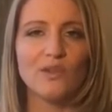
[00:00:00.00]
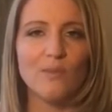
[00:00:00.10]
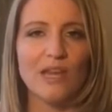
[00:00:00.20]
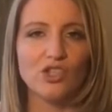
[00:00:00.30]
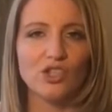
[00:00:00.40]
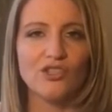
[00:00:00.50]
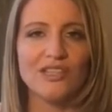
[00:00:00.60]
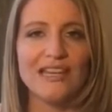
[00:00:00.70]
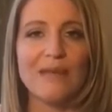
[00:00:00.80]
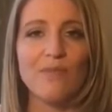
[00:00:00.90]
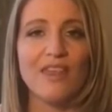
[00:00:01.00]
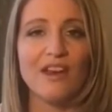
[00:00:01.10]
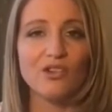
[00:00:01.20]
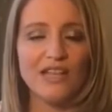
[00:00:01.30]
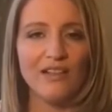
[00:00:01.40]
to make sure to name
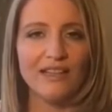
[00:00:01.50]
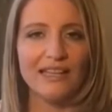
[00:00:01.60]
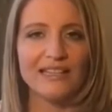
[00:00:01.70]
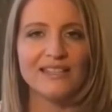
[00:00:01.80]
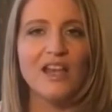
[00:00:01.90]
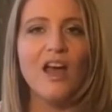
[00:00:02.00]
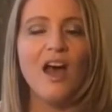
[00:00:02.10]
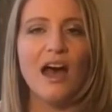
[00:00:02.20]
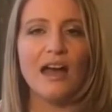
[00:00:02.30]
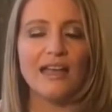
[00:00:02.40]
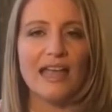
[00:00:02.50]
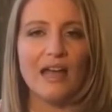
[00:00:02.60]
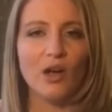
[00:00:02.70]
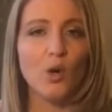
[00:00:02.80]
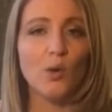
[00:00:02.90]
their delegates Uh,
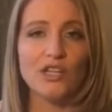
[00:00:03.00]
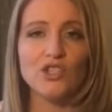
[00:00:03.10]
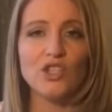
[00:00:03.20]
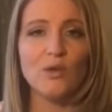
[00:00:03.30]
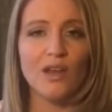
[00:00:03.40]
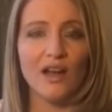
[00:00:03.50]
according to the